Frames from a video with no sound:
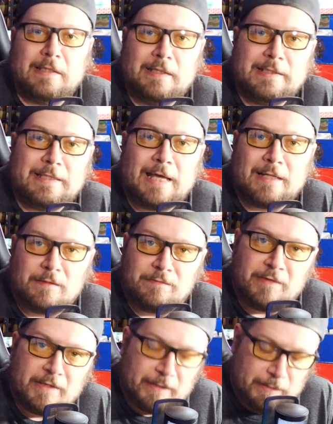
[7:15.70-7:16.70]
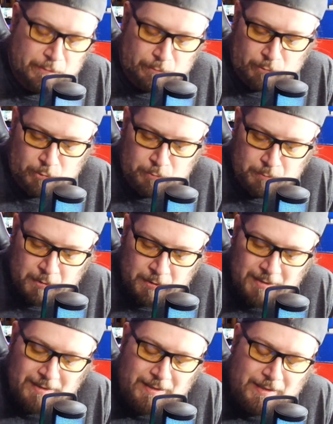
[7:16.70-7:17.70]
the elephant in the room.
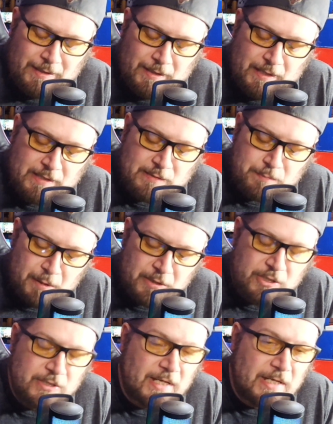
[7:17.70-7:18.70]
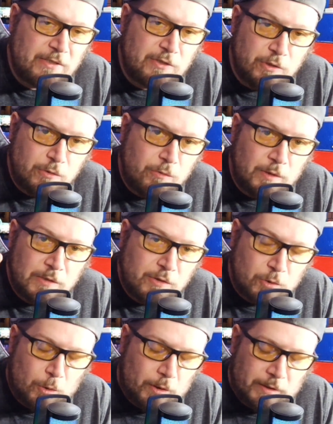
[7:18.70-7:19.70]
As much as I do
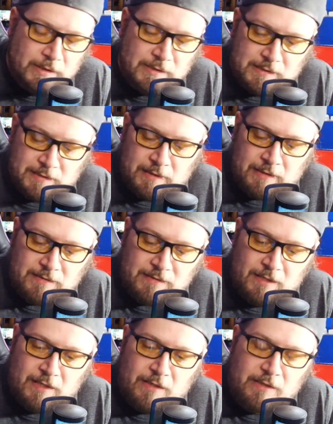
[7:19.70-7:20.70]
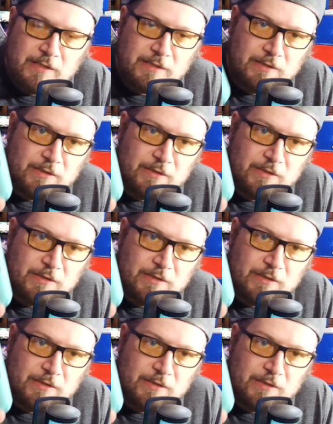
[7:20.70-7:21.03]
enjoy these things, these